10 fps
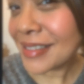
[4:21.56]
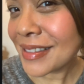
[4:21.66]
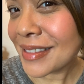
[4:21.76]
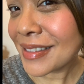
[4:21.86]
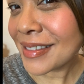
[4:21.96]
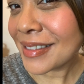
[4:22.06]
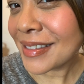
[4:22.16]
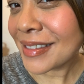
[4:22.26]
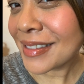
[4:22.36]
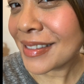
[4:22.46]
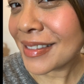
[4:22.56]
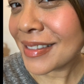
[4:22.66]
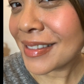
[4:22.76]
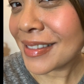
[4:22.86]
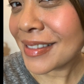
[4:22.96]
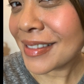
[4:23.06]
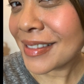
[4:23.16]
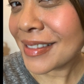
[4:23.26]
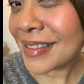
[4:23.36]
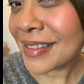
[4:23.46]

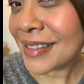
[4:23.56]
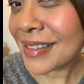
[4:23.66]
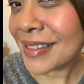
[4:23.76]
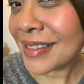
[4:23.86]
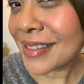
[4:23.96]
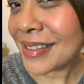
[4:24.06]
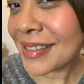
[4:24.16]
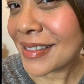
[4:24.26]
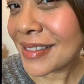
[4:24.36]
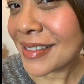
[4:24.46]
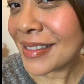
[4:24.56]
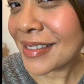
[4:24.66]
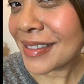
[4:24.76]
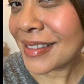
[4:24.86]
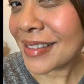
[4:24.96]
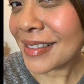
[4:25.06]
Nobody speaks.